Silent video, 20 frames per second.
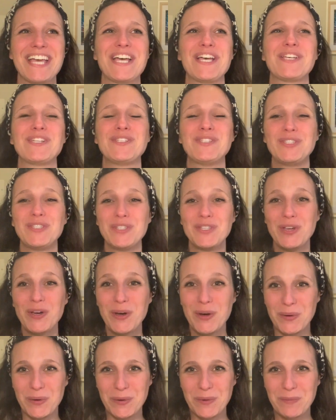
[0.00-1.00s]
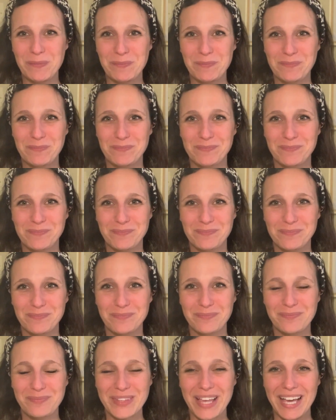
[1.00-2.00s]
So,
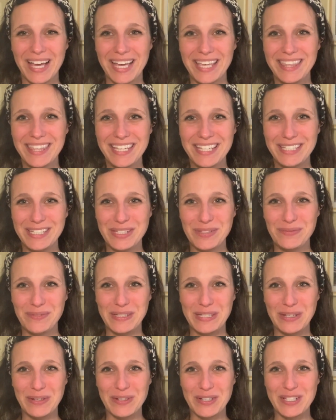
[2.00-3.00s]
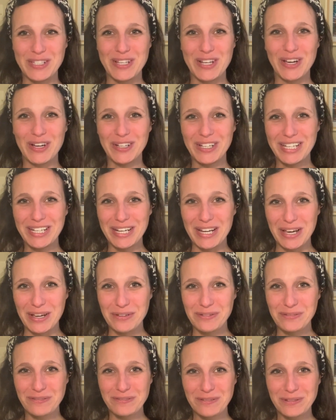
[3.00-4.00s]
I think this video is long
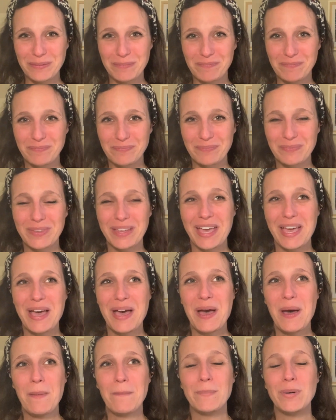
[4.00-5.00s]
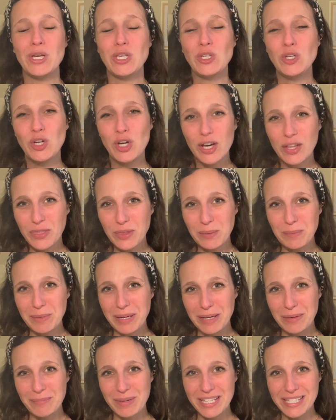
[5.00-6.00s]
enough, but you got the
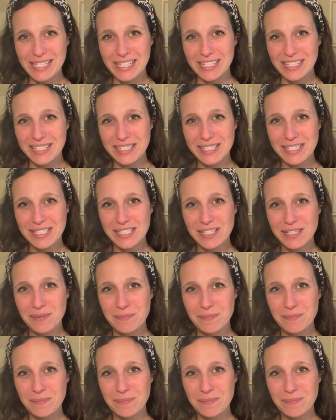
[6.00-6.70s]
main message.